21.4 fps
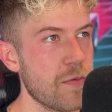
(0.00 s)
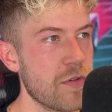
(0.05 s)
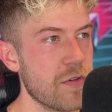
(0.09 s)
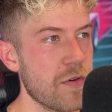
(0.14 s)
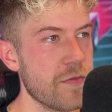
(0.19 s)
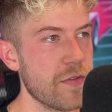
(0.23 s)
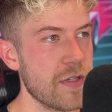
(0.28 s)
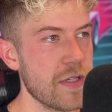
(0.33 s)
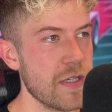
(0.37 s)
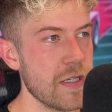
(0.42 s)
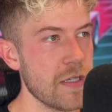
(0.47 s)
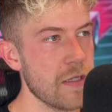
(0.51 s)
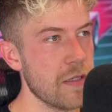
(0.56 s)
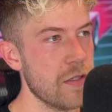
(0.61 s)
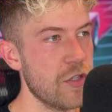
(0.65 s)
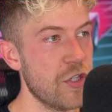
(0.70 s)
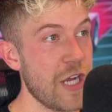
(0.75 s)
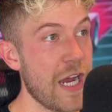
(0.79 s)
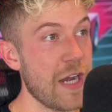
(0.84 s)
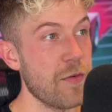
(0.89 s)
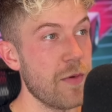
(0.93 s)
which obviously
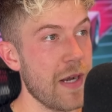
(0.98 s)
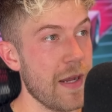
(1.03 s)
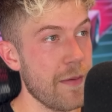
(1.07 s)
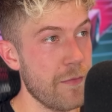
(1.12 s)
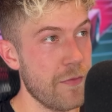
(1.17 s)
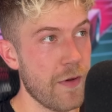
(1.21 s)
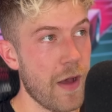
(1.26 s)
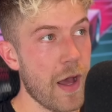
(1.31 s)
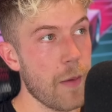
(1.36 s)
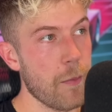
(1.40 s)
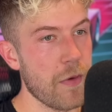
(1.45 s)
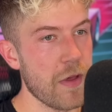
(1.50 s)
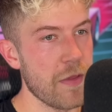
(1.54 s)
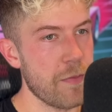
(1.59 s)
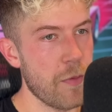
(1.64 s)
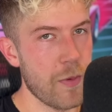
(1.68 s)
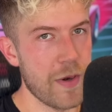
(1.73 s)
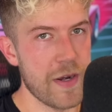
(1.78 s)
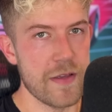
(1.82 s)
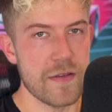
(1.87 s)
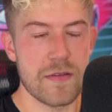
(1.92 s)
generally I'm fine with,
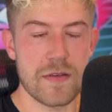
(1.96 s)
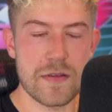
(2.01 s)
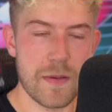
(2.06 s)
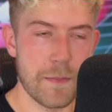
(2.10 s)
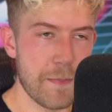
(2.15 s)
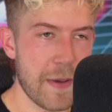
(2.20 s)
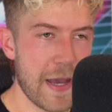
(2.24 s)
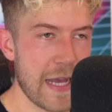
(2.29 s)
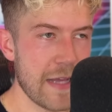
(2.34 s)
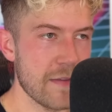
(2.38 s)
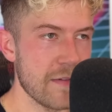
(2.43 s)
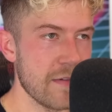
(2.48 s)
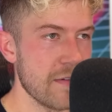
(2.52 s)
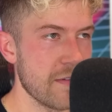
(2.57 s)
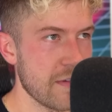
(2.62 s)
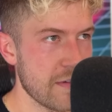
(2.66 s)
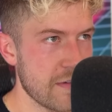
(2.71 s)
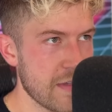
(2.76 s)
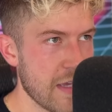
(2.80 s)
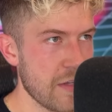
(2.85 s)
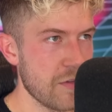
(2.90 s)
but when it's
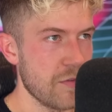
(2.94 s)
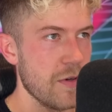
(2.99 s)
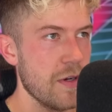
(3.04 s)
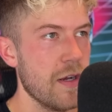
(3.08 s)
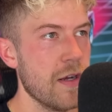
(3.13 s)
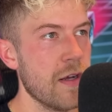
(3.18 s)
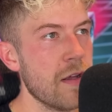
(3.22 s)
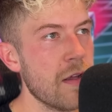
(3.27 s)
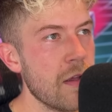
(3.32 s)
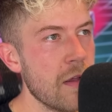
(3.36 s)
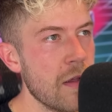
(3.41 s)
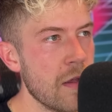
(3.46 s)
competitors, etc.,